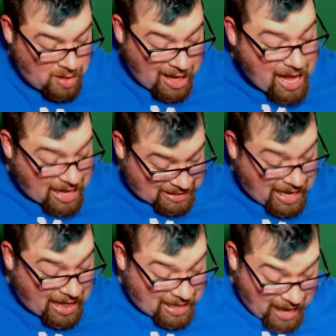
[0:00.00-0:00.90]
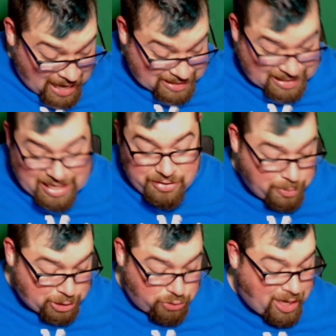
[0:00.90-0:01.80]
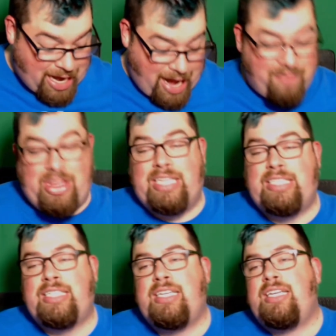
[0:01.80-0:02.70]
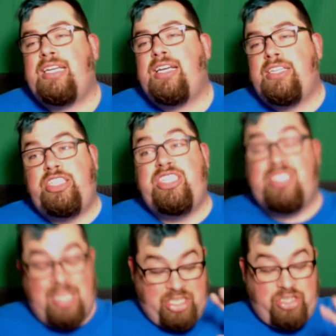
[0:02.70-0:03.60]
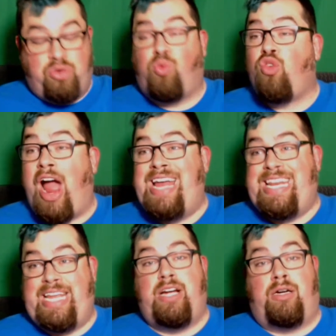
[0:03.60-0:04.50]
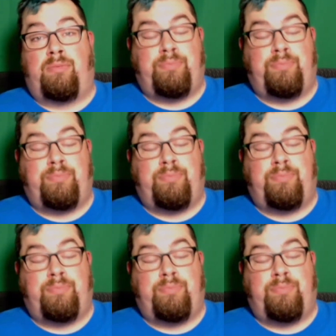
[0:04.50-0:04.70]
yes, Callie, I see you, but you can't have this. She's she's right here.